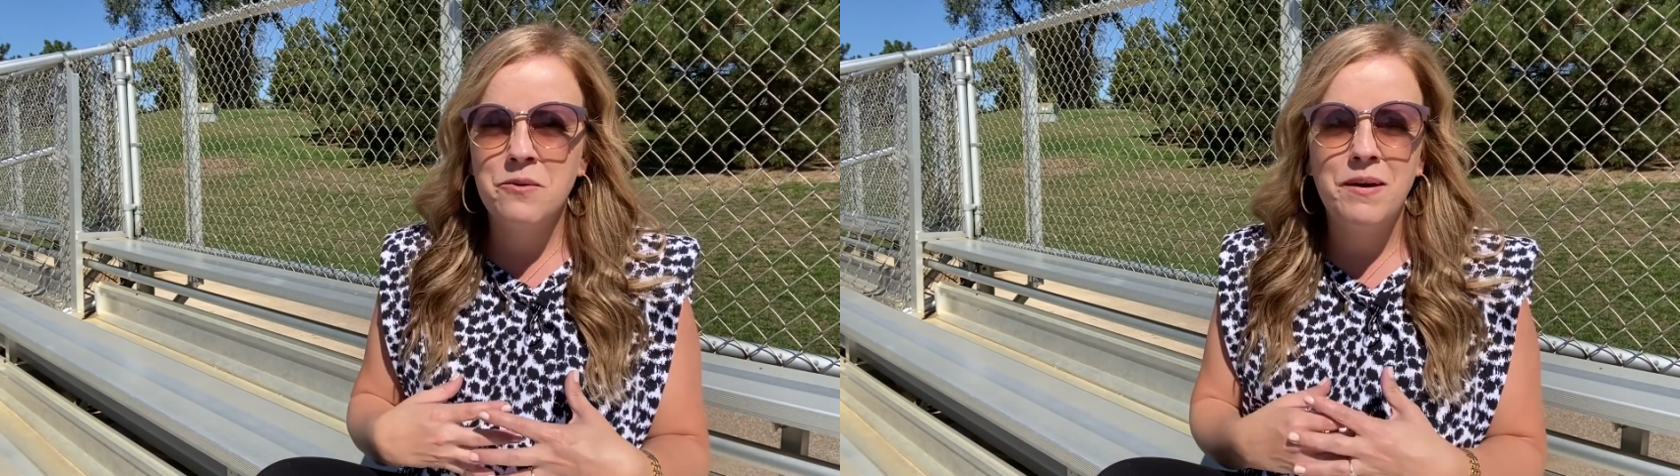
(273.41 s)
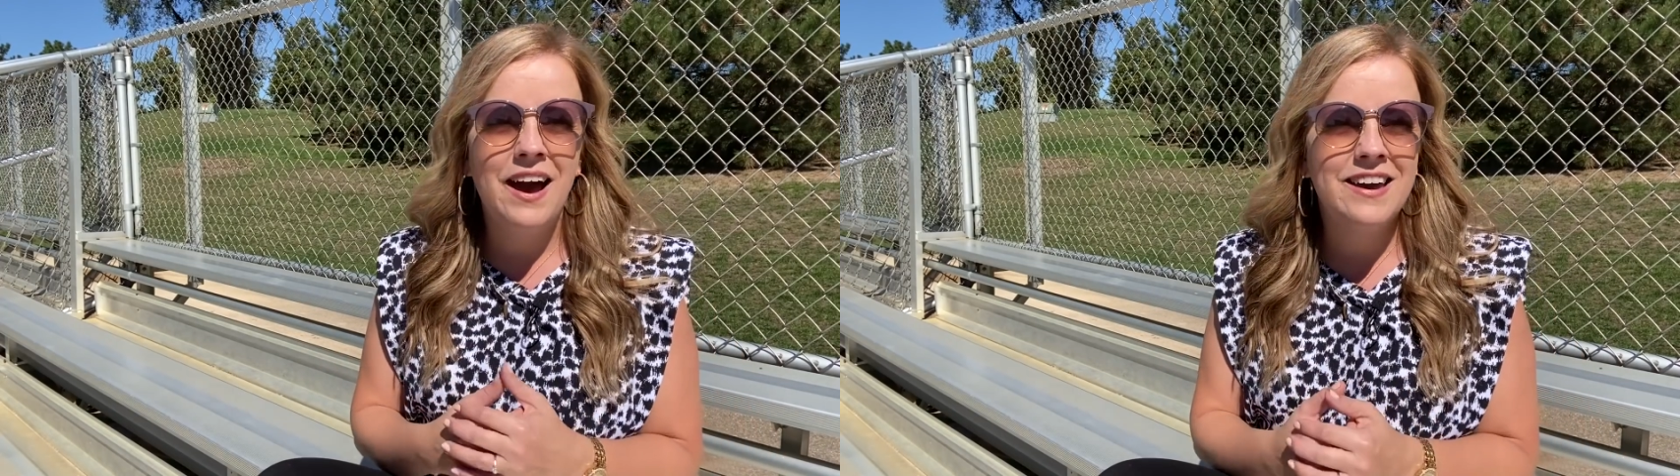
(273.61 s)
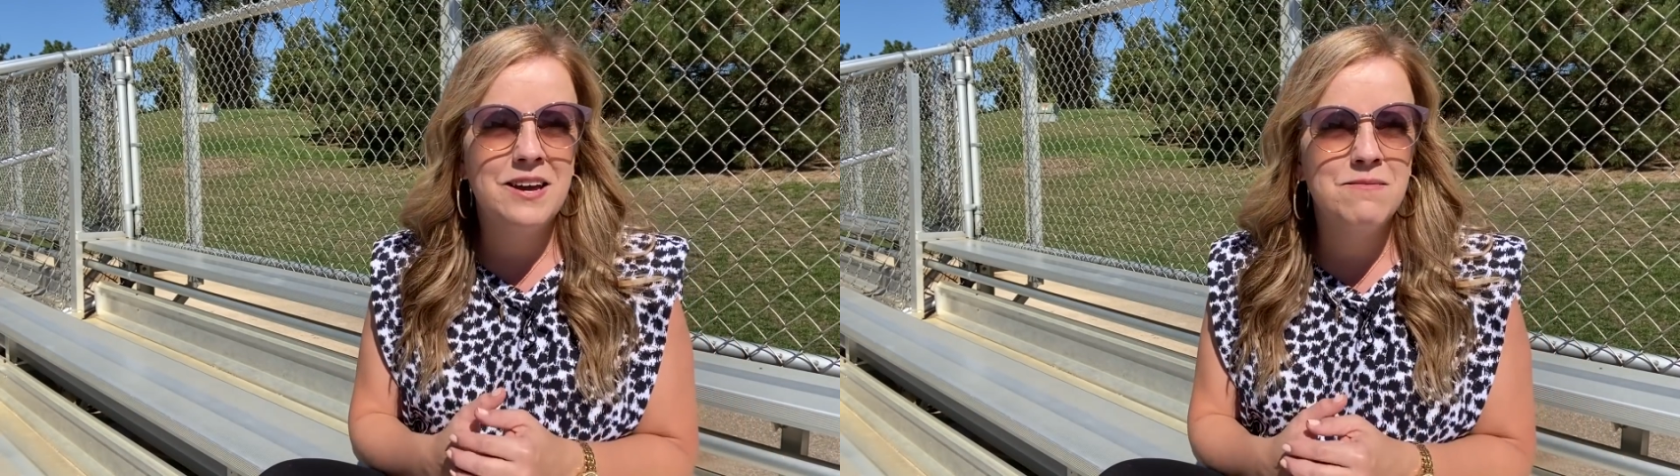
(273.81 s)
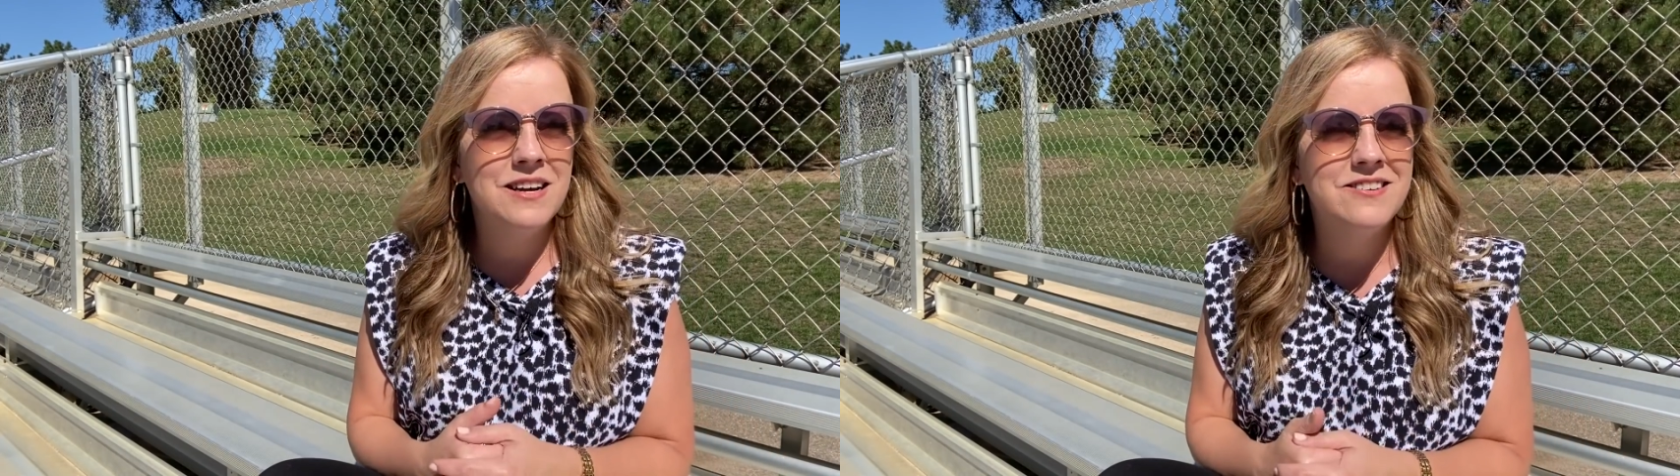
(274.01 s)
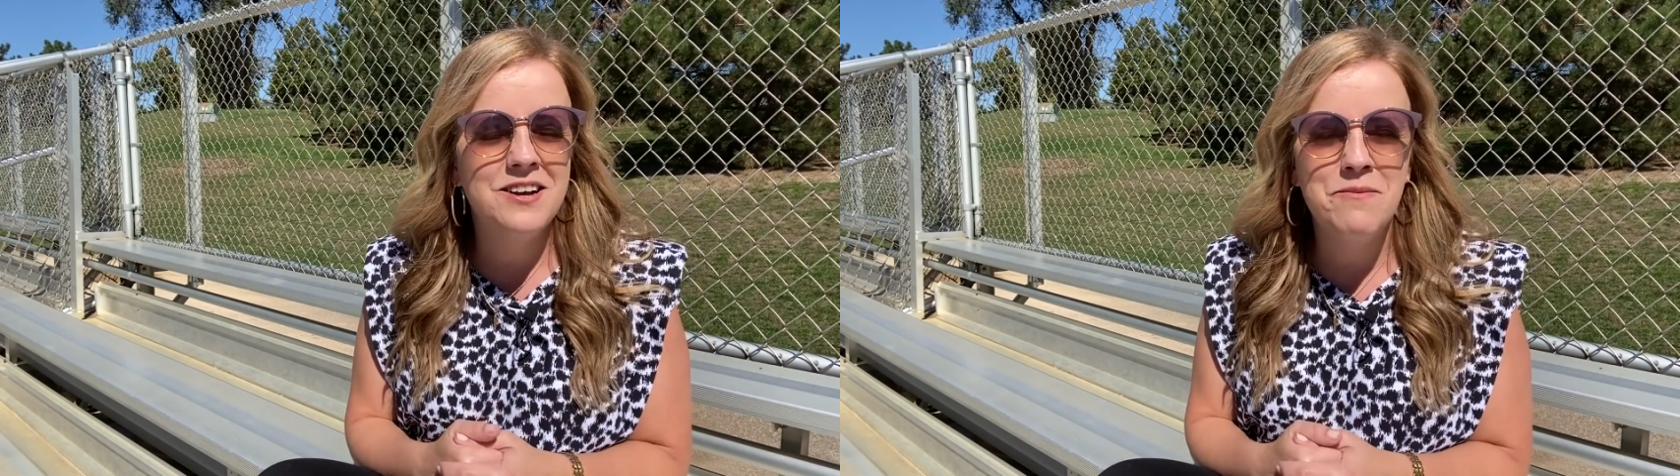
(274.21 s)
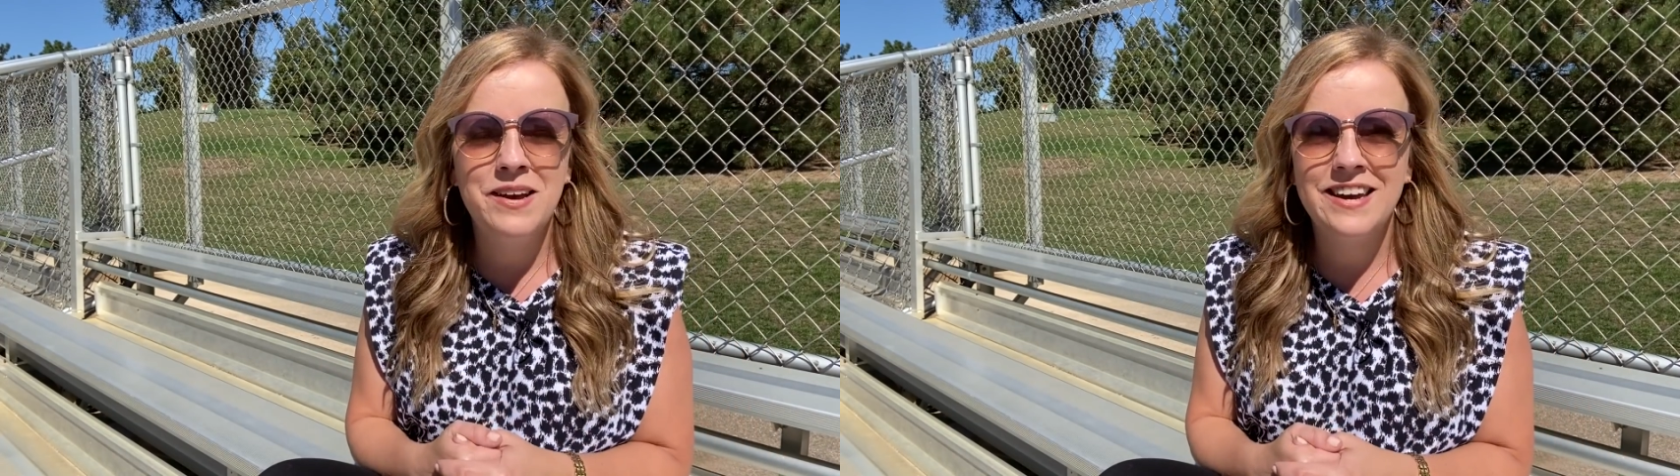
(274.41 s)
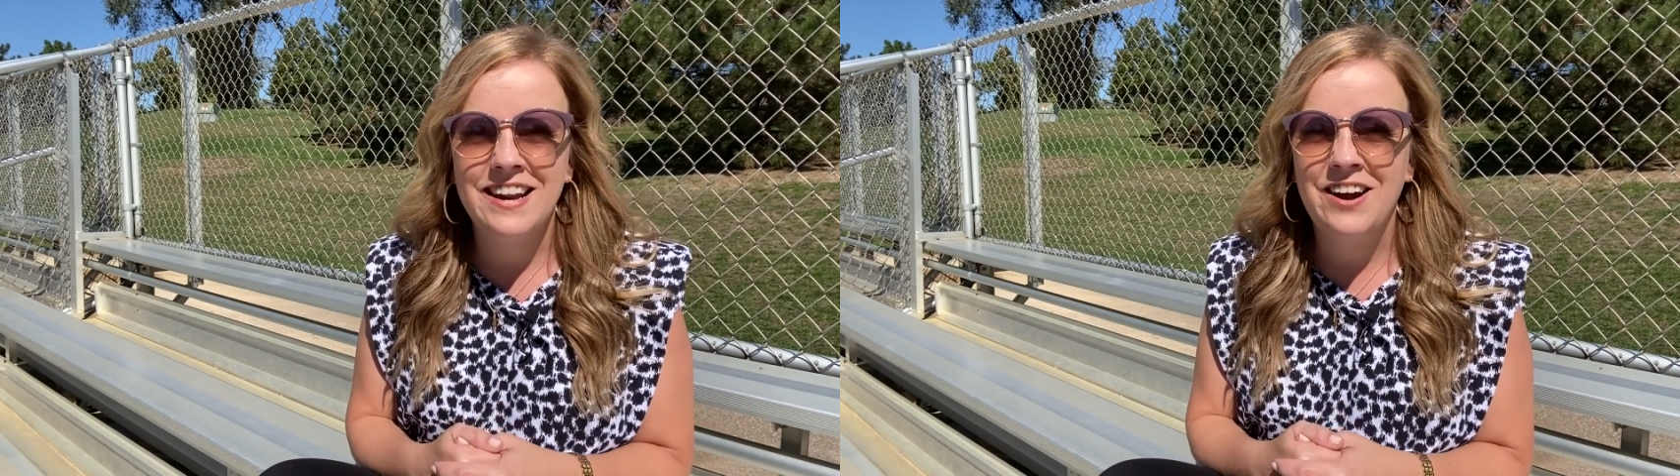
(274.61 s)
back in my stomach and